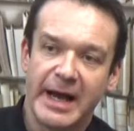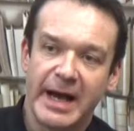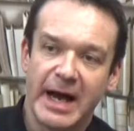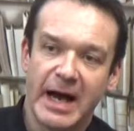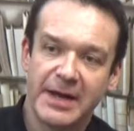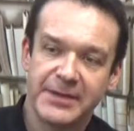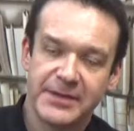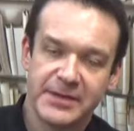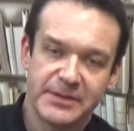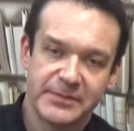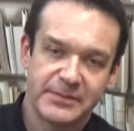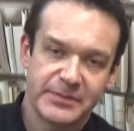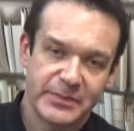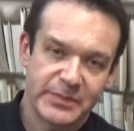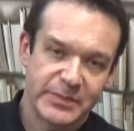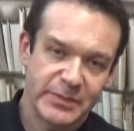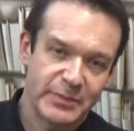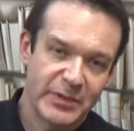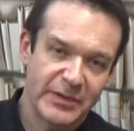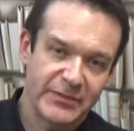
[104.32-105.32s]
Other
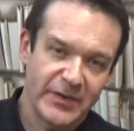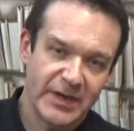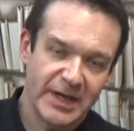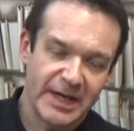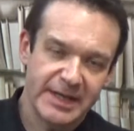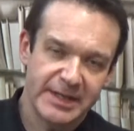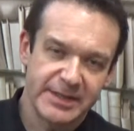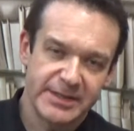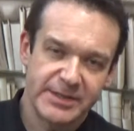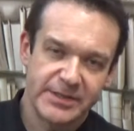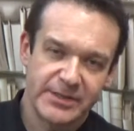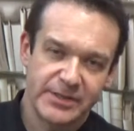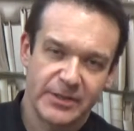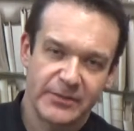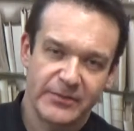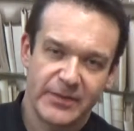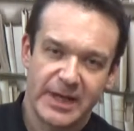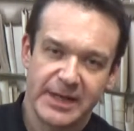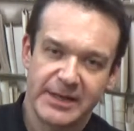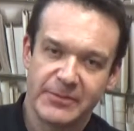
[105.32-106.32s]
providers, sort
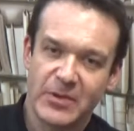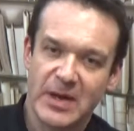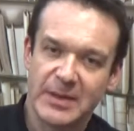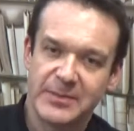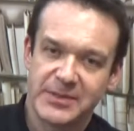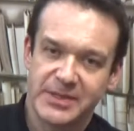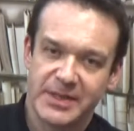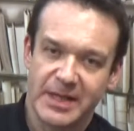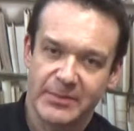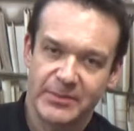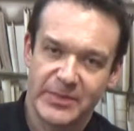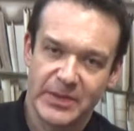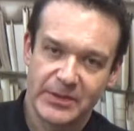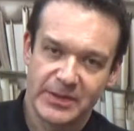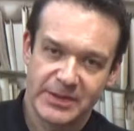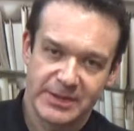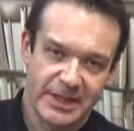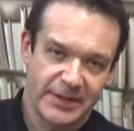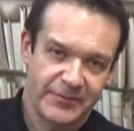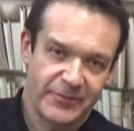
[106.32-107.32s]
of like website
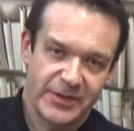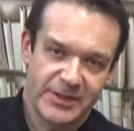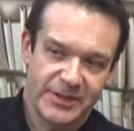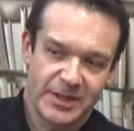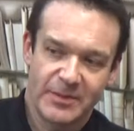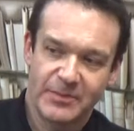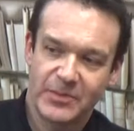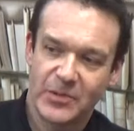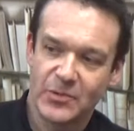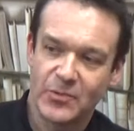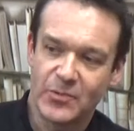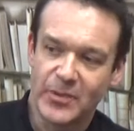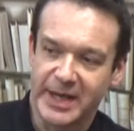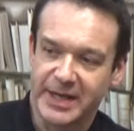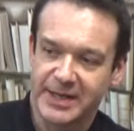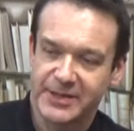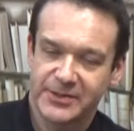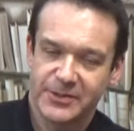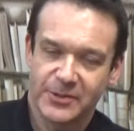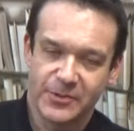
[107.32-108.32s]
builders, like for example
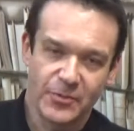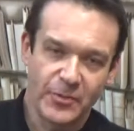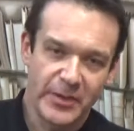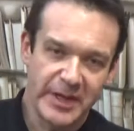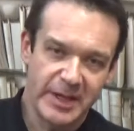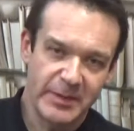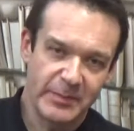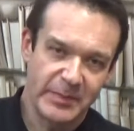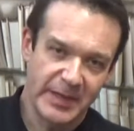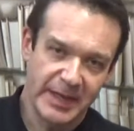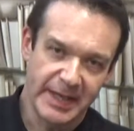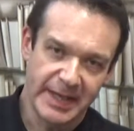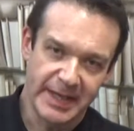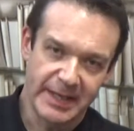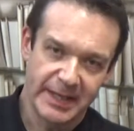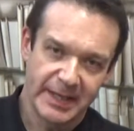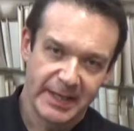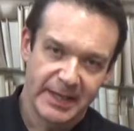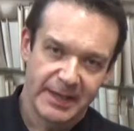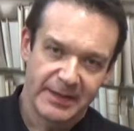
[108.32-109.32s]
Wix or Weebly,
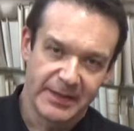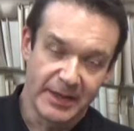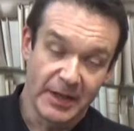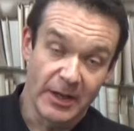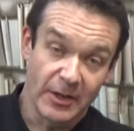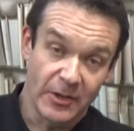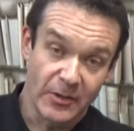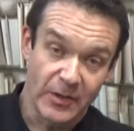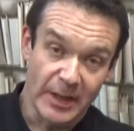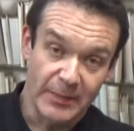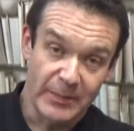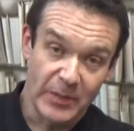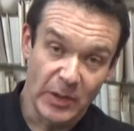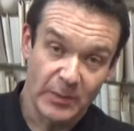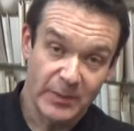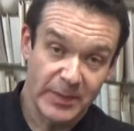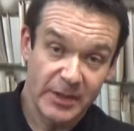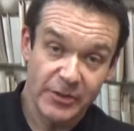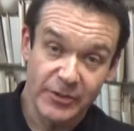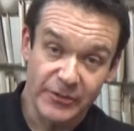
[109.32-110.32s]
that are quite
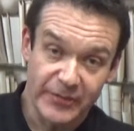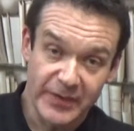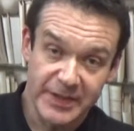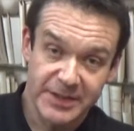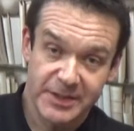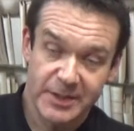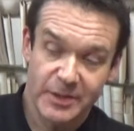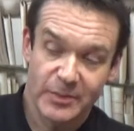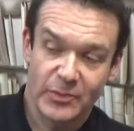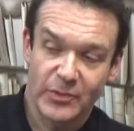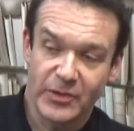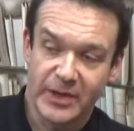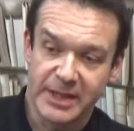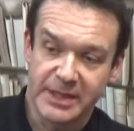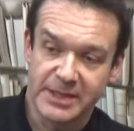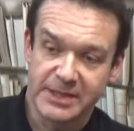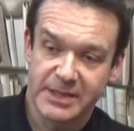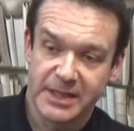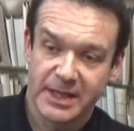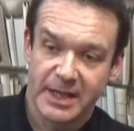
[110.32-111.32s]
popular, or
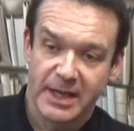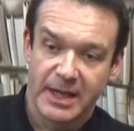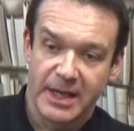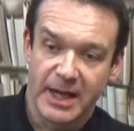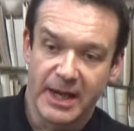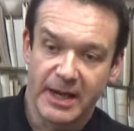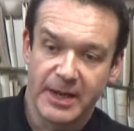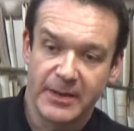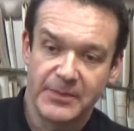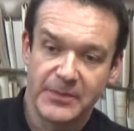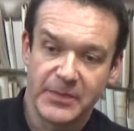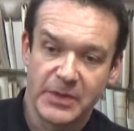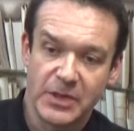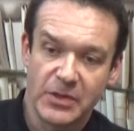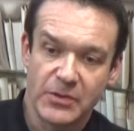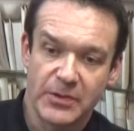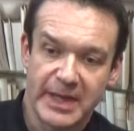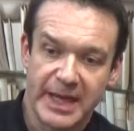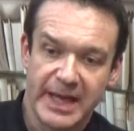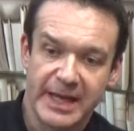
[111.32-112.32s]
Vistaprint,
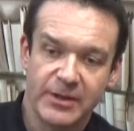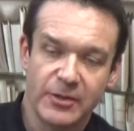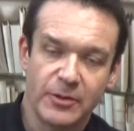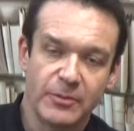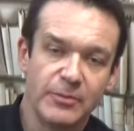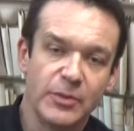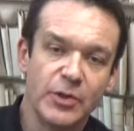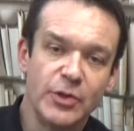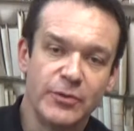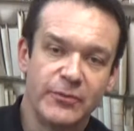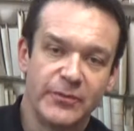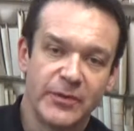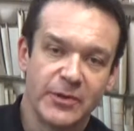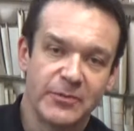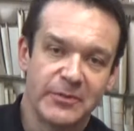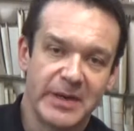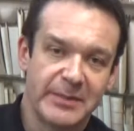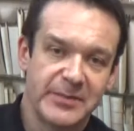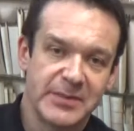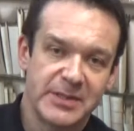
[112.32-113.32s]
you cannot move your
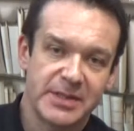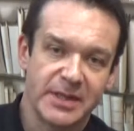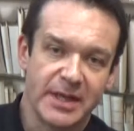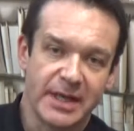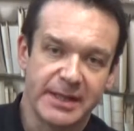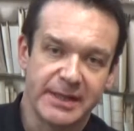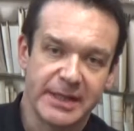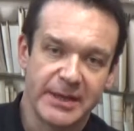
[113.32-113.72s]
website.